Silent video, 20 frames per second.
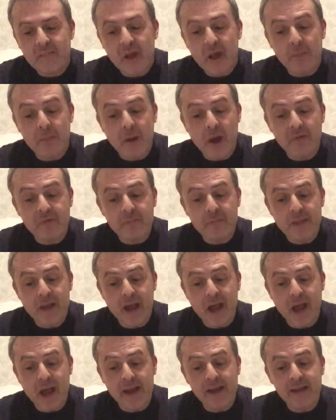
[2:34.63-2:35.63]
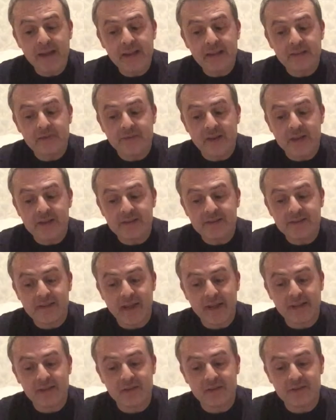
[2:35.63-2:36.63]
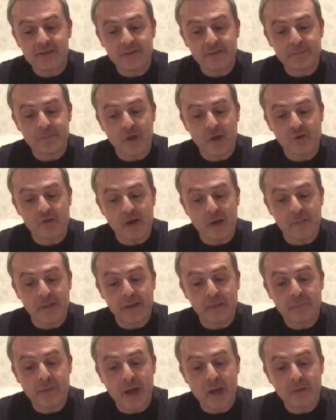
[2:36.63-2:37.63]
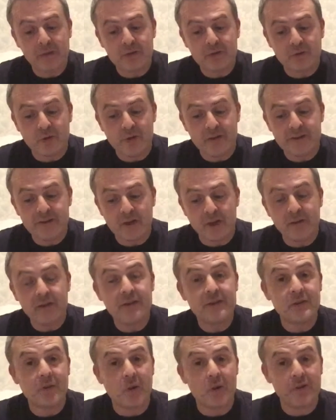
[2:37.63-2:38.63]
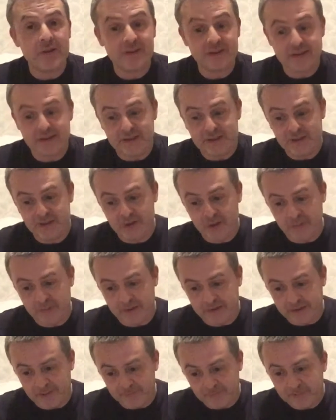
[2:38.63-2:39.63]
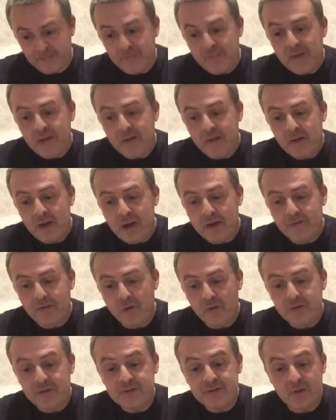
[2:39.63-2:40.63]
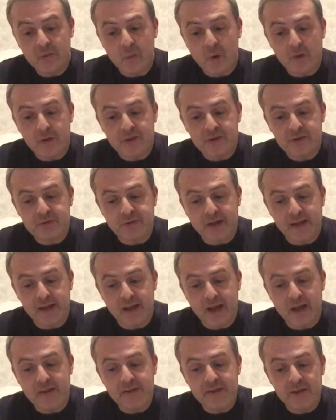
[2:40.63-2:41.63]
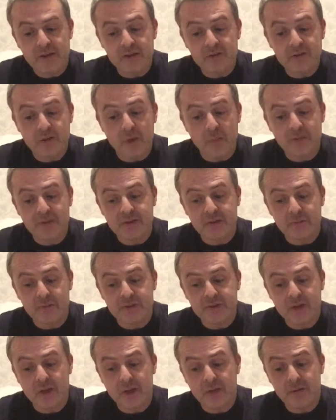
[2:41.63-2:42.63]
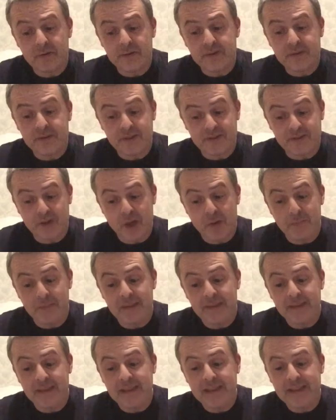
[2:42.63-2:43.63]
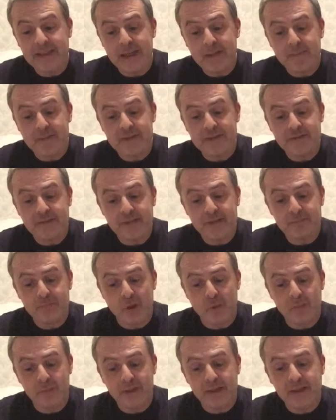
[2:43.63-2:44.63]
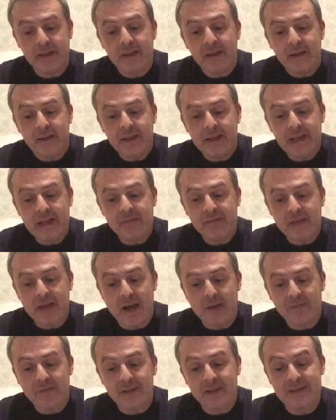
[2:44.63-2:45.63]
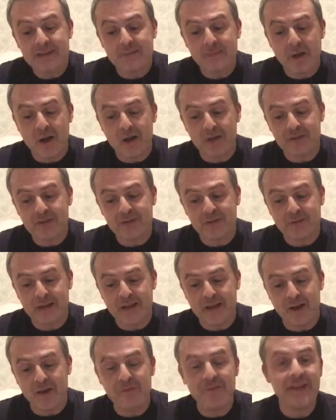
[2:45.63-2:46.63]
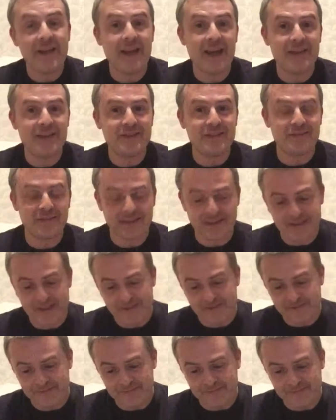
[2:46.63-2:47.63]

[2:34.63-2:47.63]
Apart from their highly advanced diagnostic programming, power droids are notoriously stupid. If ordered to walk a straight line, the automaton will determinedly keep its feet pumping even after it has marched straight off the edge of a cliff.